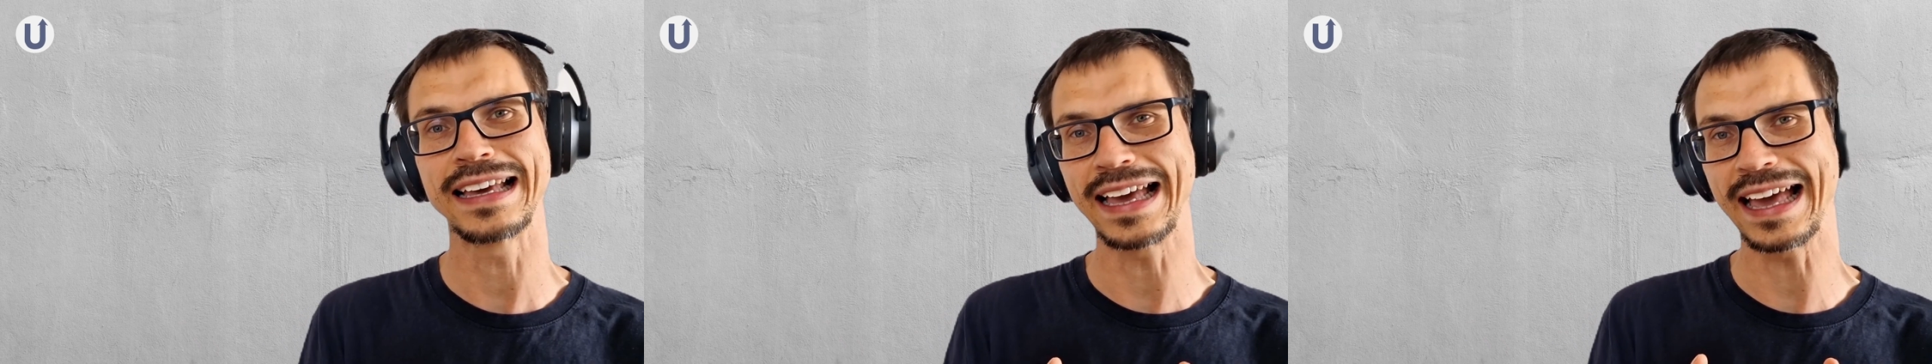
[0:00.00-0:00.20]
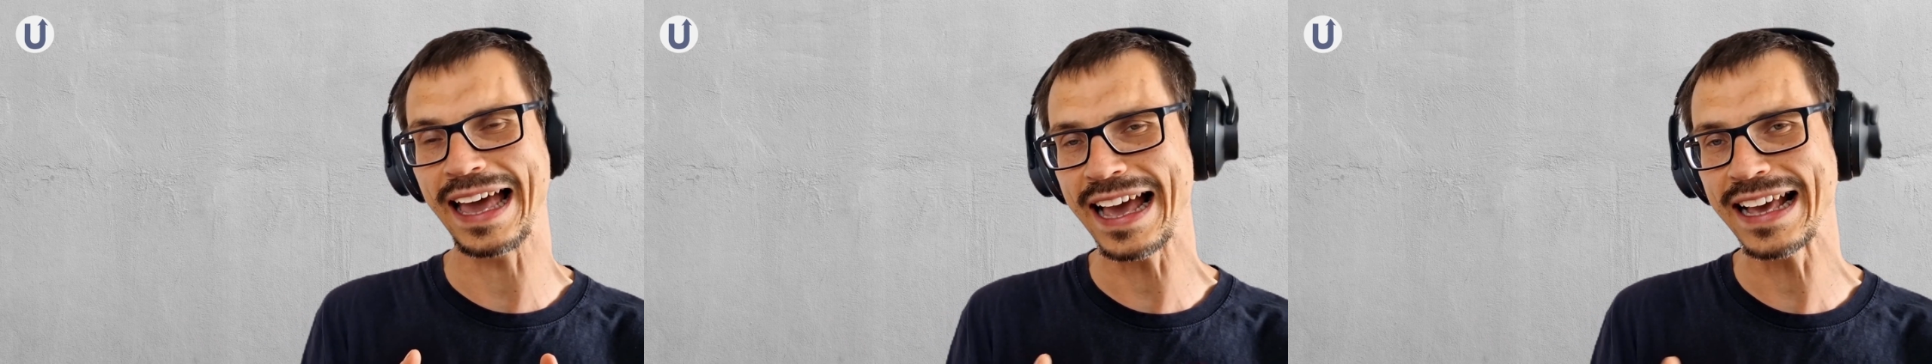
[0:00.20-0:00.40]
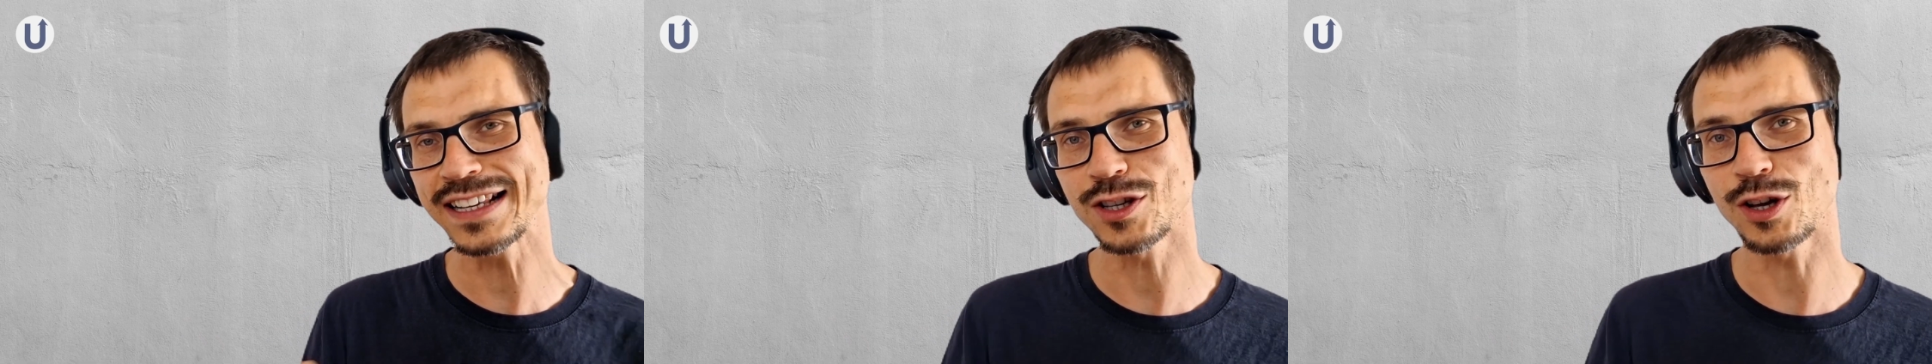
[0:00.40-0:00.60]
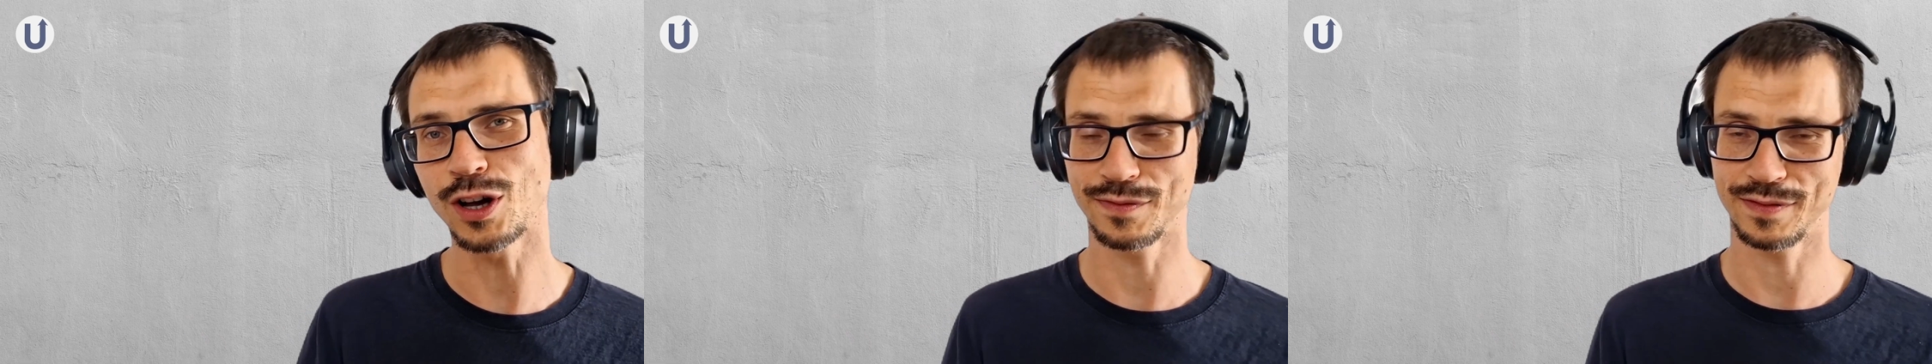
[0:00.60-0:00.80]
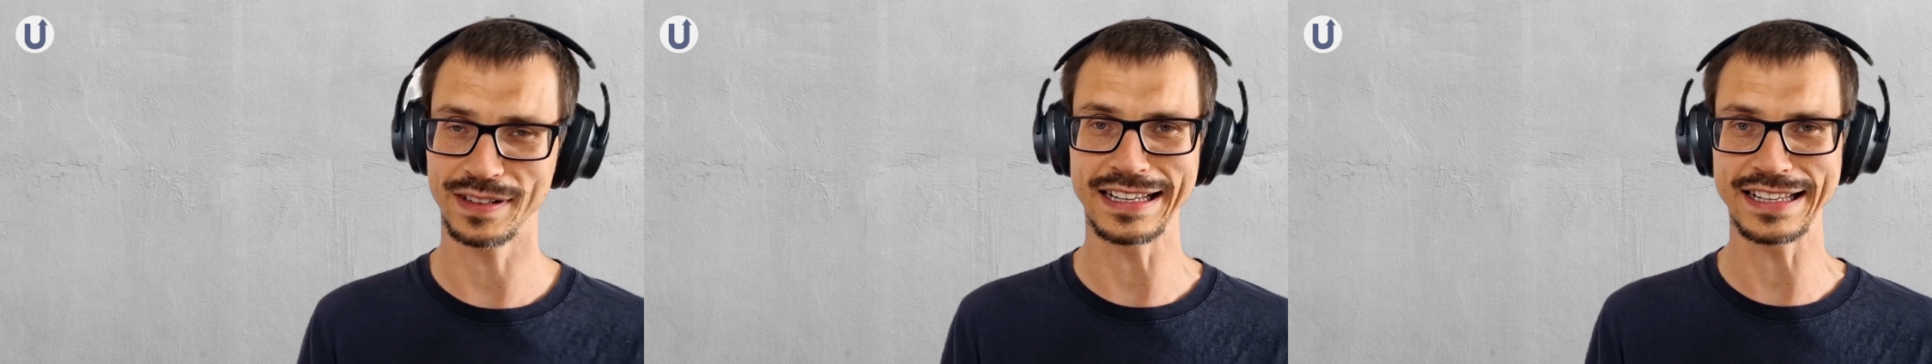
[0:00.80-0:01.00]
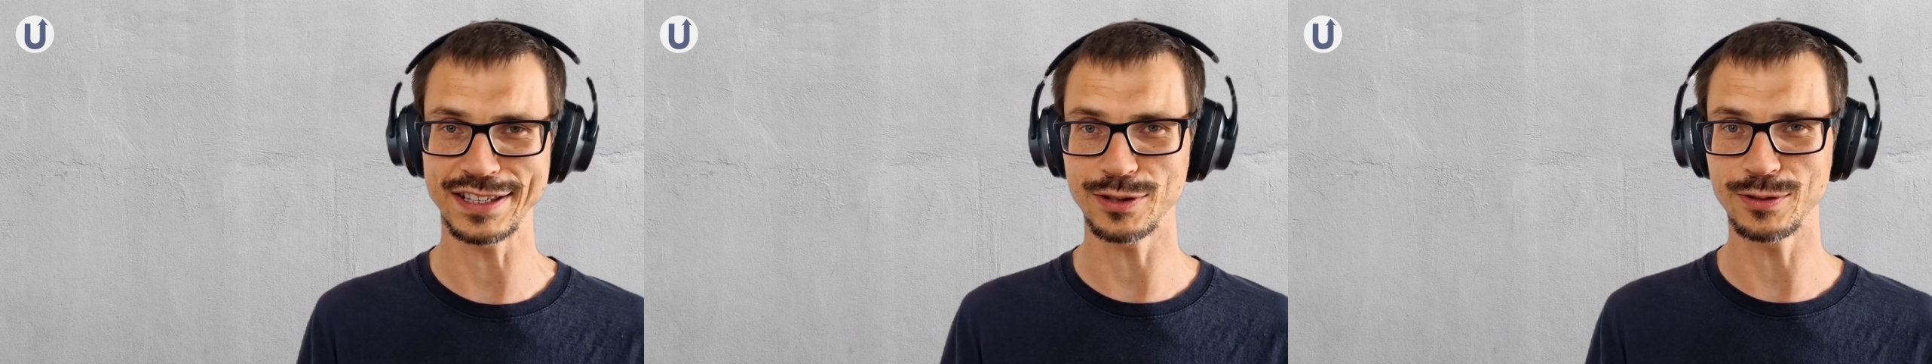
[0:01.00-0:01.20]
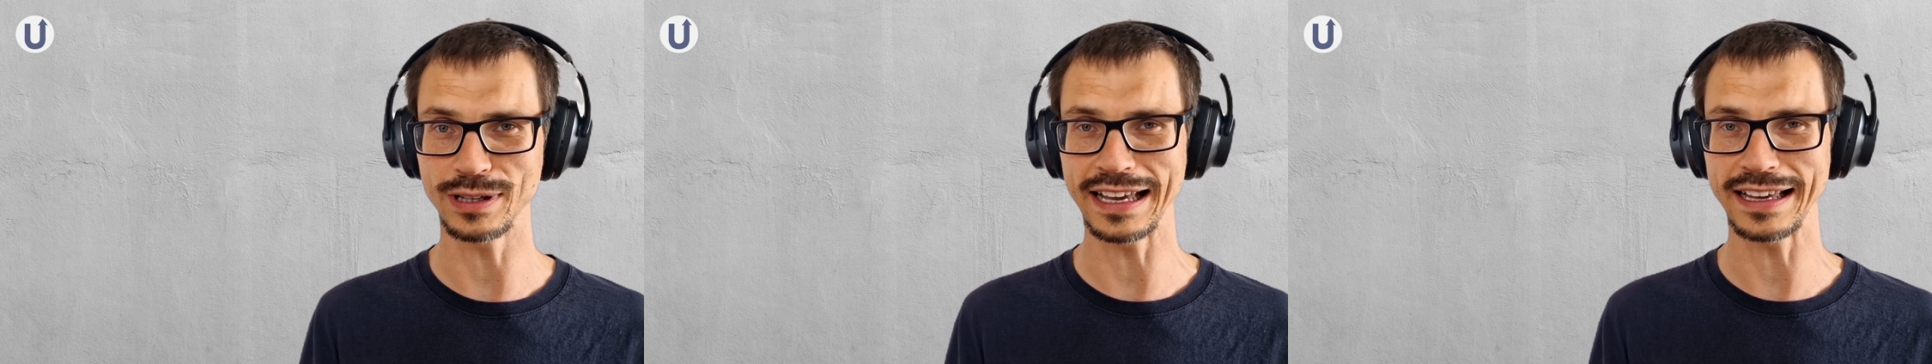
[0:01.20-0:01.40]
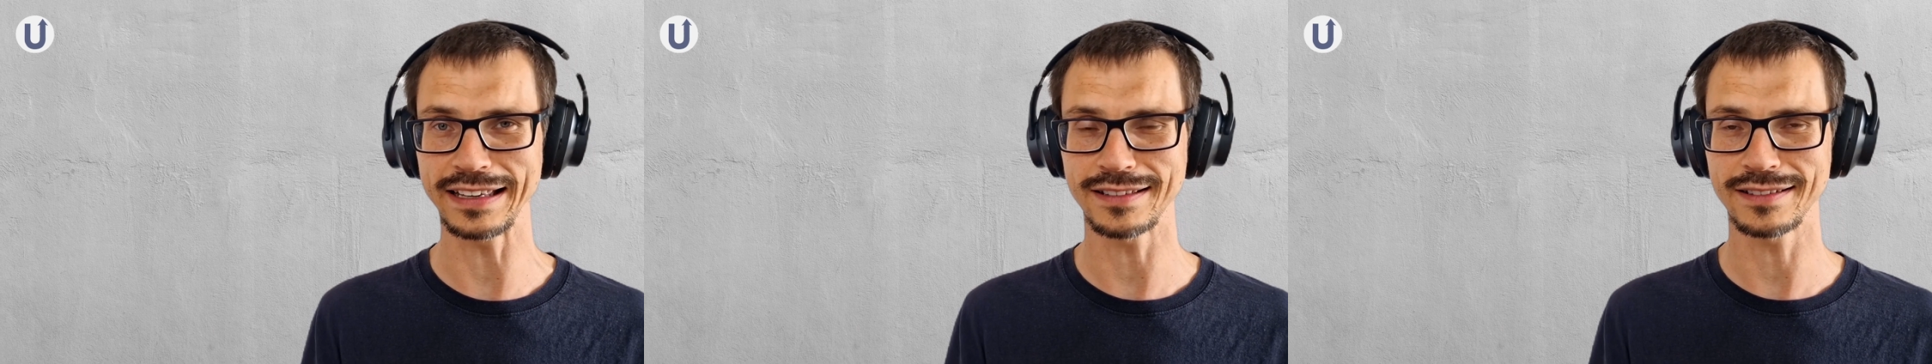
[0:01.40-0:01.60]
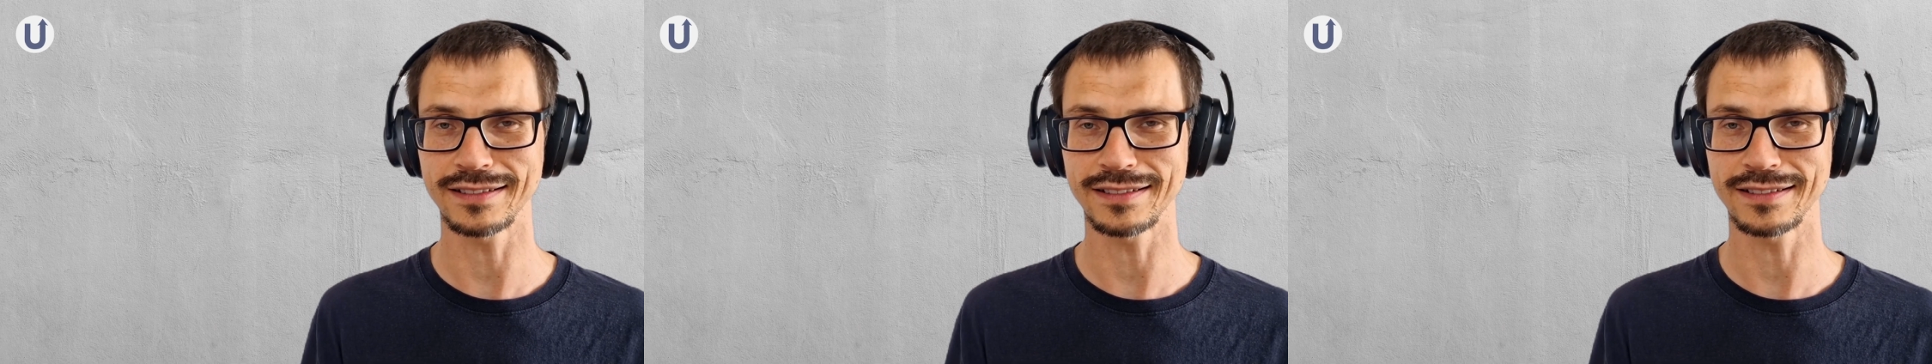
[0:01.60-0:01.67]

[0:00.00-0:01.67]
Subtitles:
as often as you like.